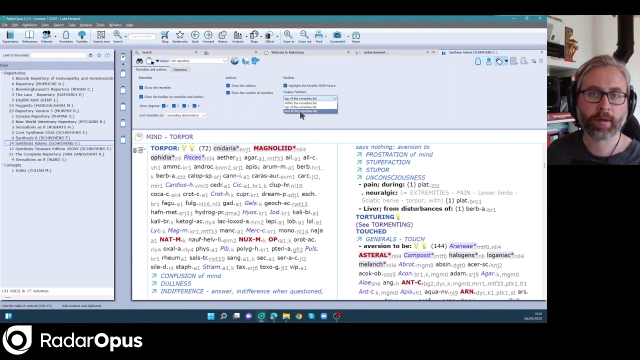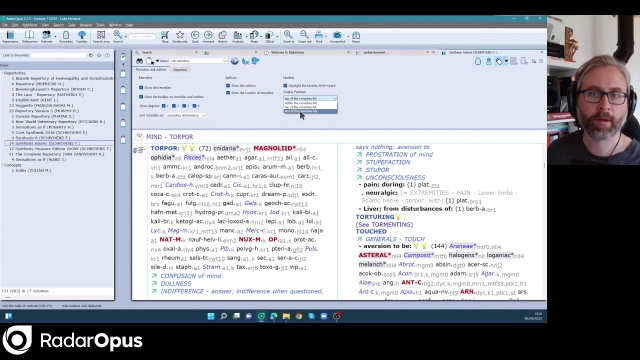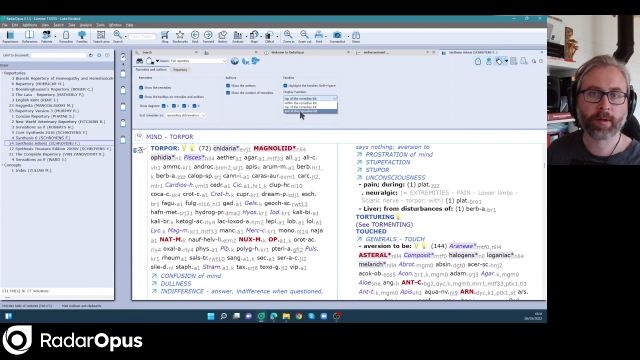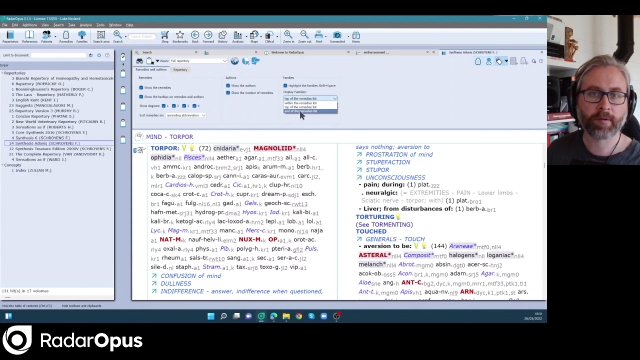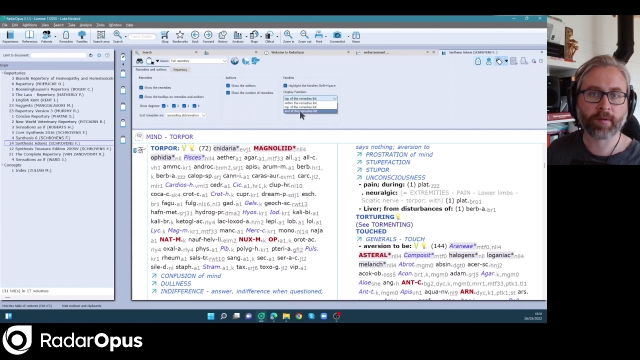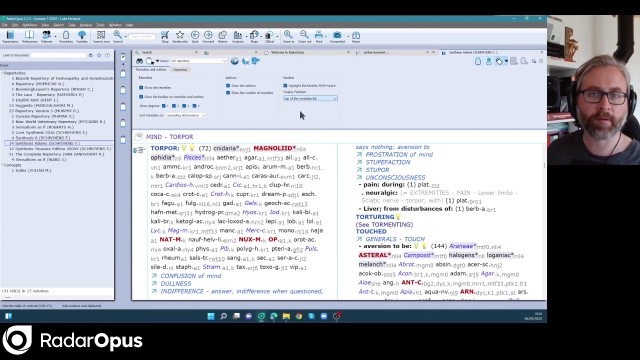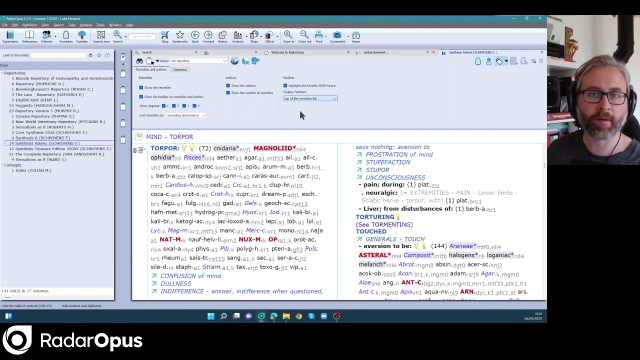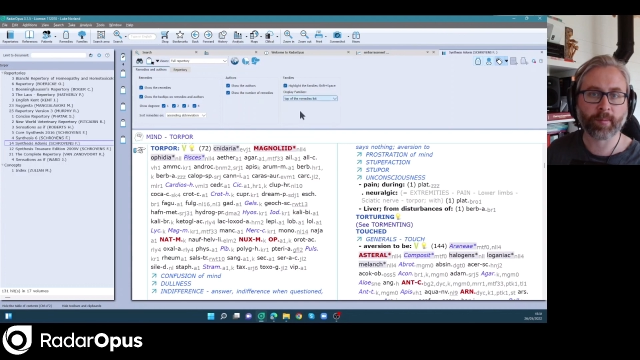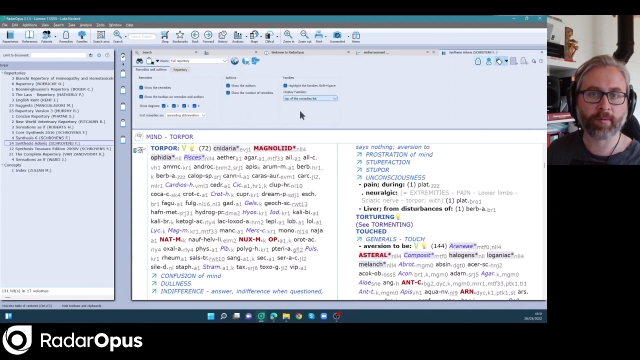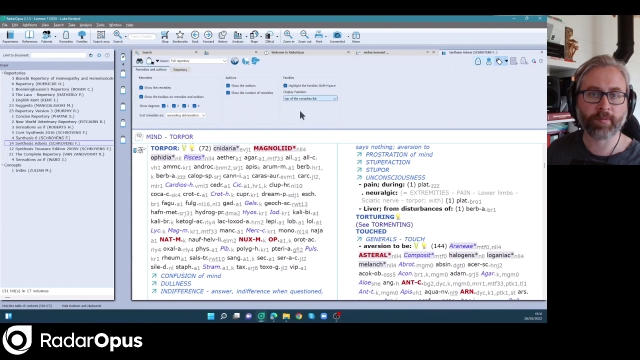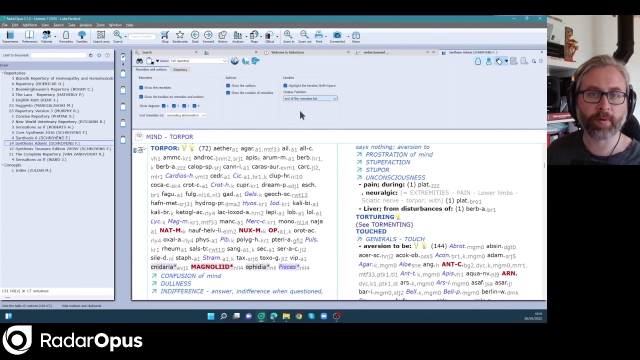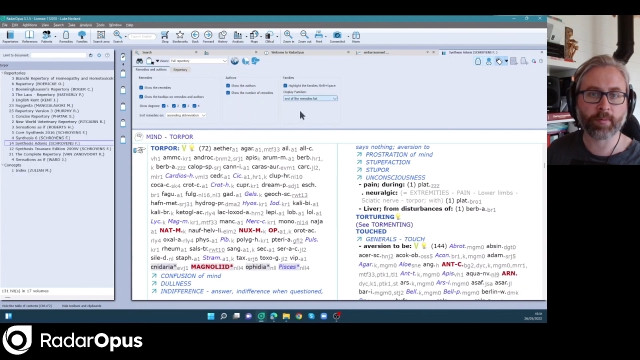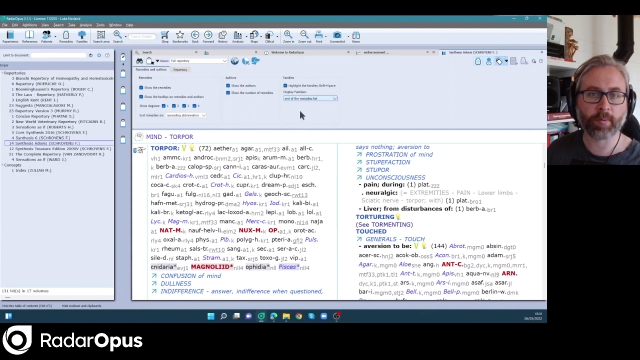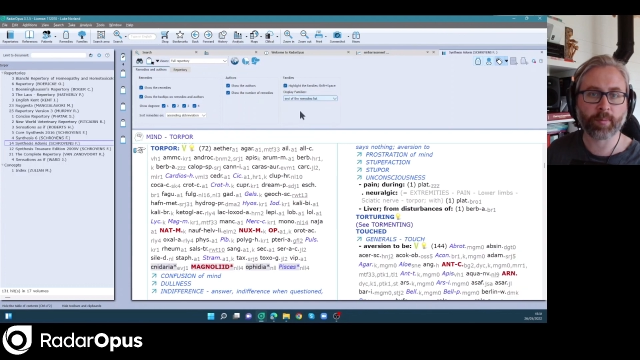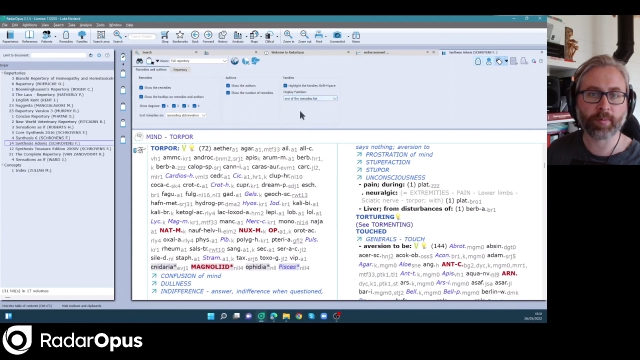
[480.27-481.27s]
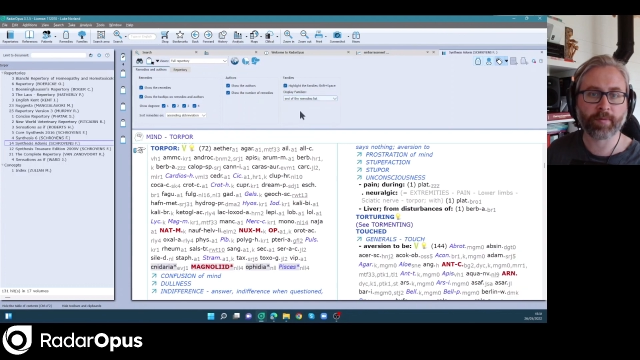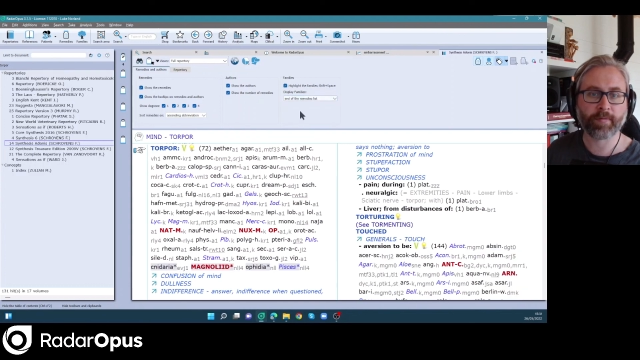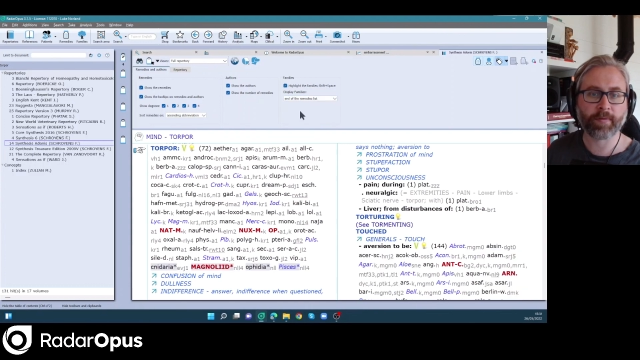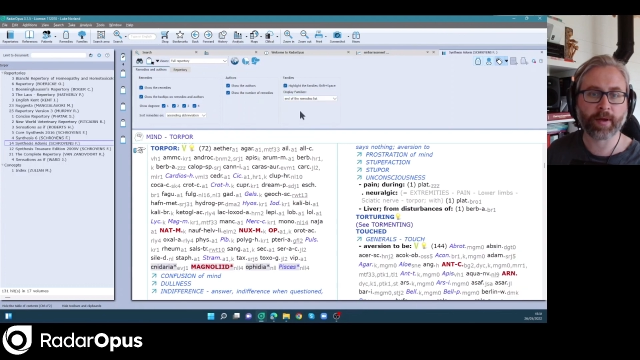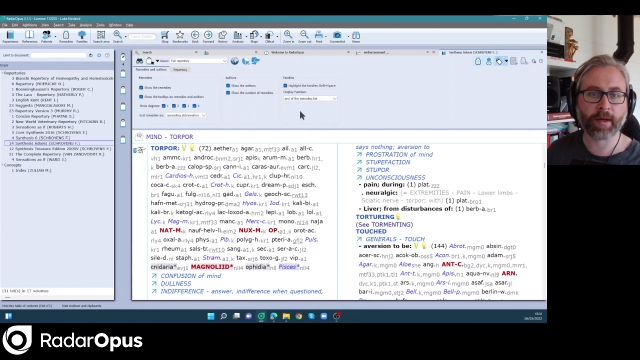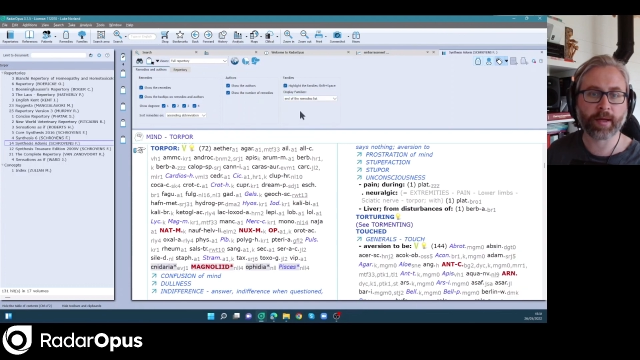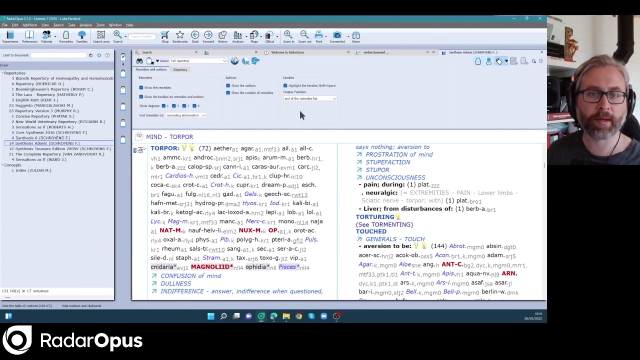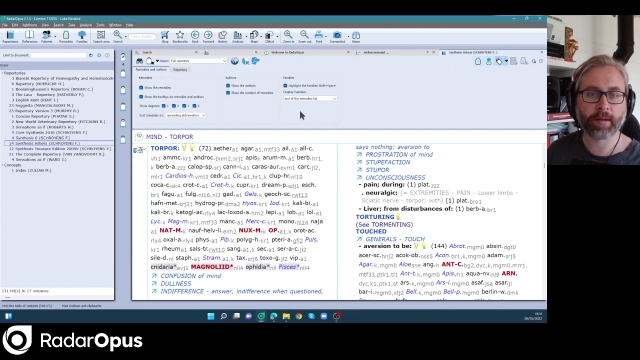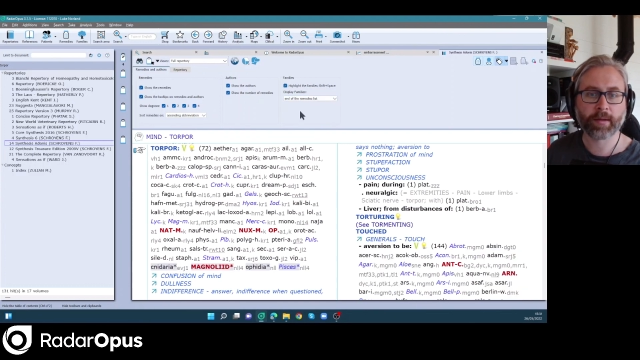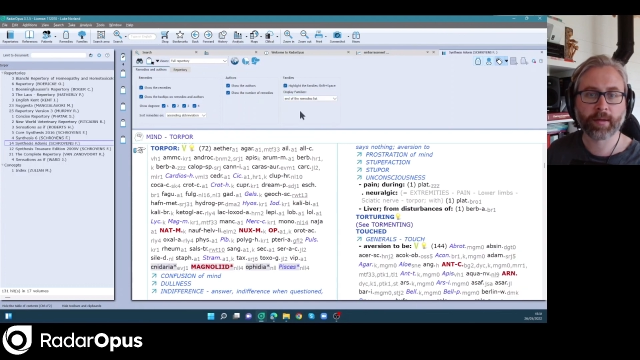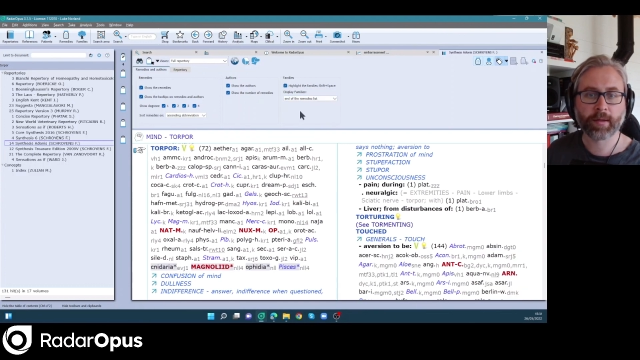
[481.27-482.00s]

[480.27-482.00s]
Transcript: So some of you will prefer